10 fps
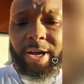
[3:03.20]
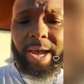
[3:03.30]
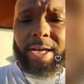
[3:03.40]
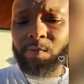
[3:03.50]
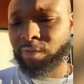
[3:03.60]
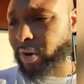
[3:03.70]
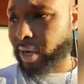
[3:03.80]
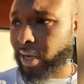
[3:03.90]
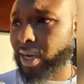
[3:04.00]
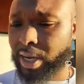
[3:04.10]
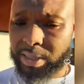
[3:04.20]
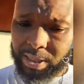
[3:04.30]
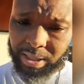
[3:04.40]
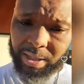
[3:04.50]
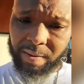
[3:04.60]
house with fucking guns,
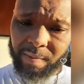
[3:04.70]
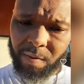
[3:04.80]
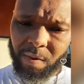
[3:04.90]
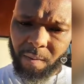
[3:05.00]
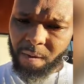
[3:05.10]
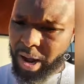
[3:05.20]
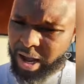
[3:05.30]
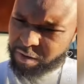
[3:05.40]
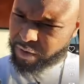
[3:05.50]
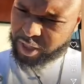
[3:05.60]
nigga. How the fuck these